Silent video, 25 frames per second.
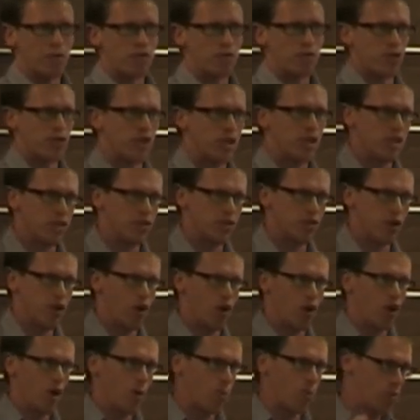So these
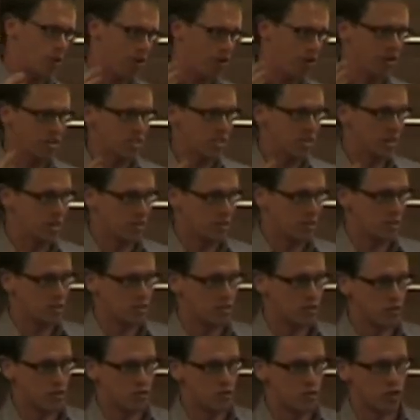are a prioritized list
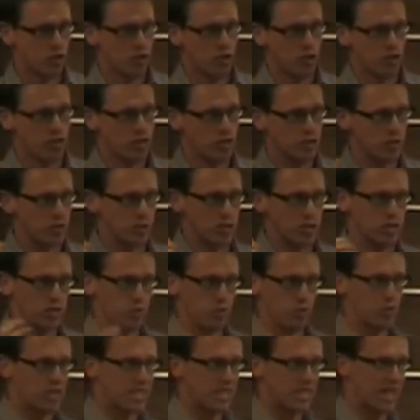of tasks
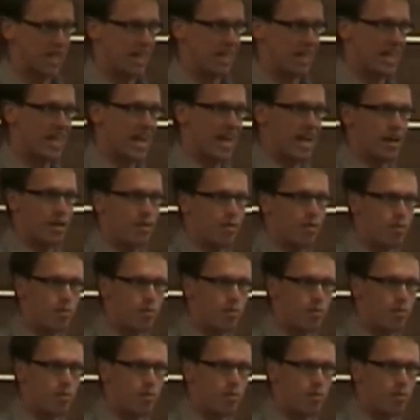which can then